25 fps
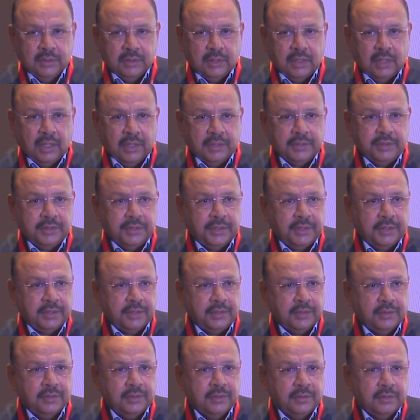I think
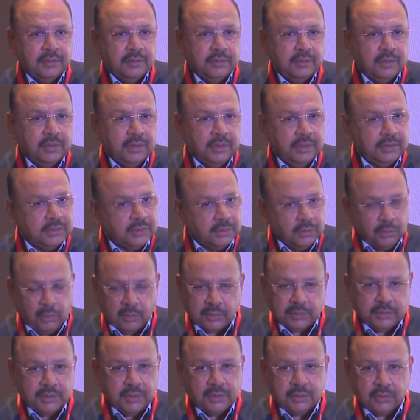it's
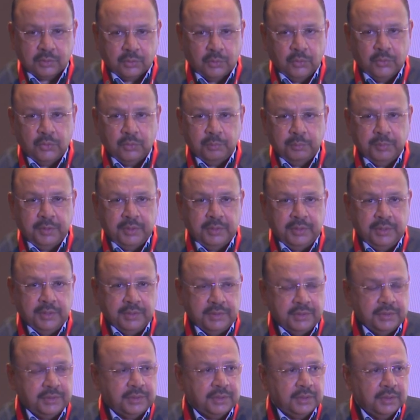not just going to be
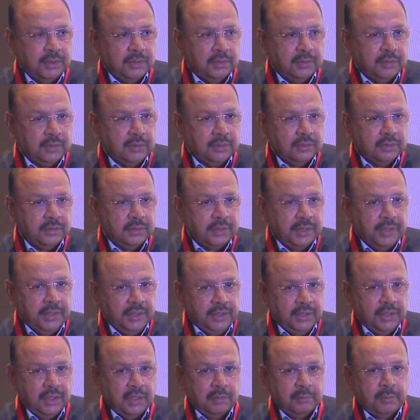digital
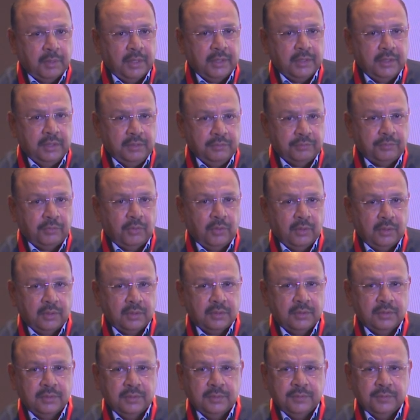India by default,